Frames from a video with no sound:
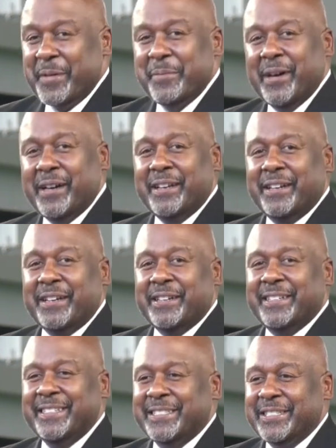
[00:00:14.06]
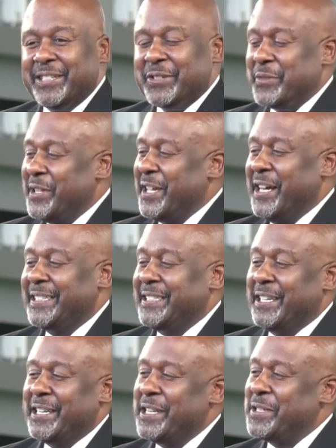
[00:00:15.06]
But we
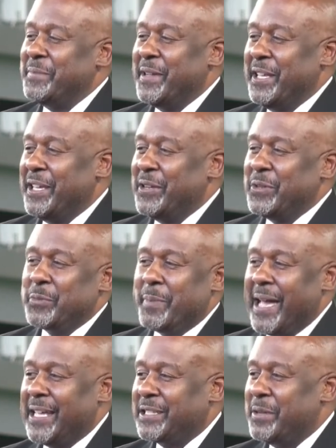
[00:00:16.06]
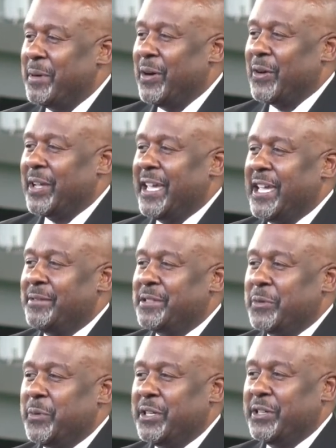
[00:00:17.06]
attended as many of those basketball games
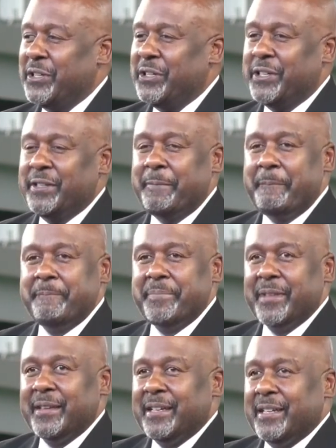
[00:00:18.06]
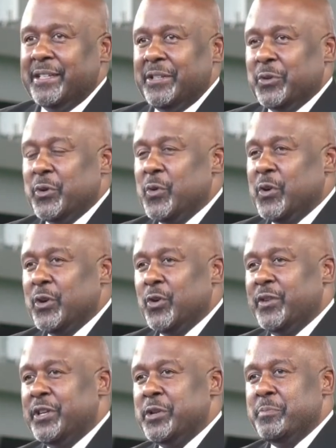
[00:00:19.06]
that we could. You know, going
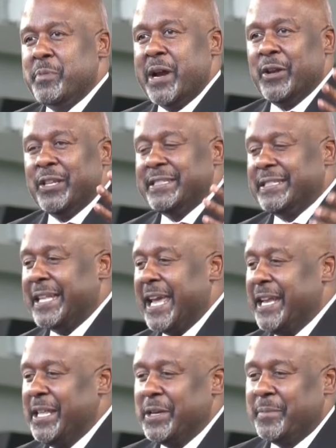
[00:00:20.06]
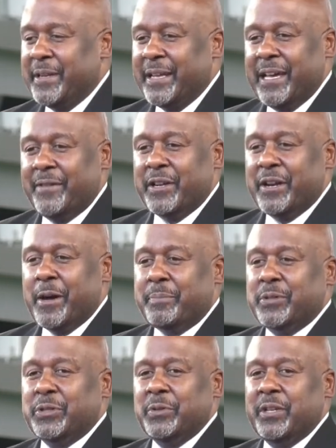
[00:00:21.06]
over into Maryland Stadium and having an
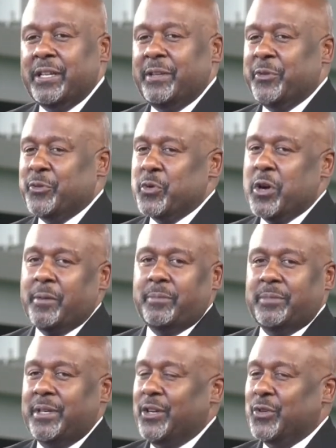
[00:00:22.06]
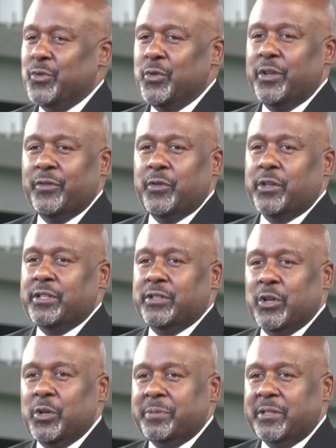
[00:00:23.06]
opportunity, grew up rooting for the
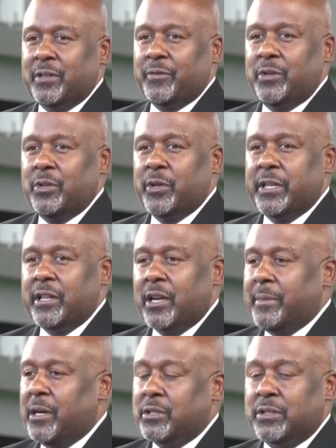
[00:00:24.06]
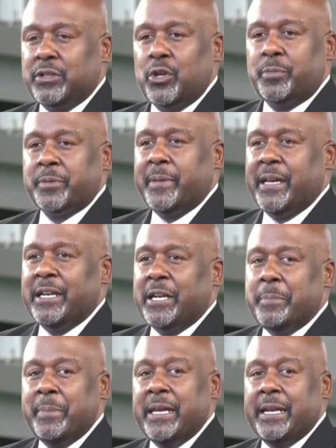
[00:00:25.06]
Terps. And if you know anything about the Terps, man,
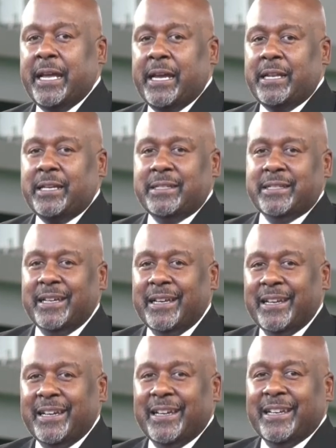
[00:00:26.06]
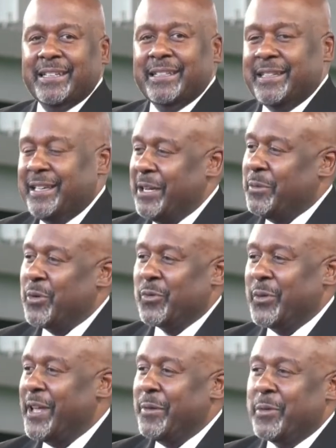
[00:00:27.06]
in the mid-80s, they
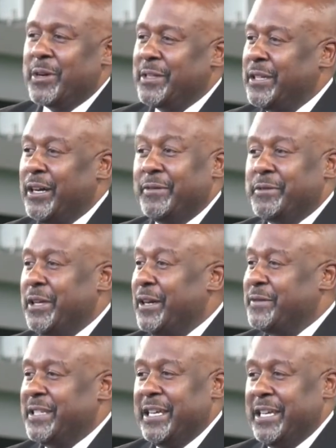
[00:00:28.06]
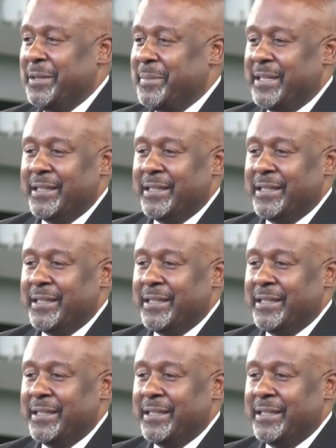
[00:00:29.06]
were a tough, tough team.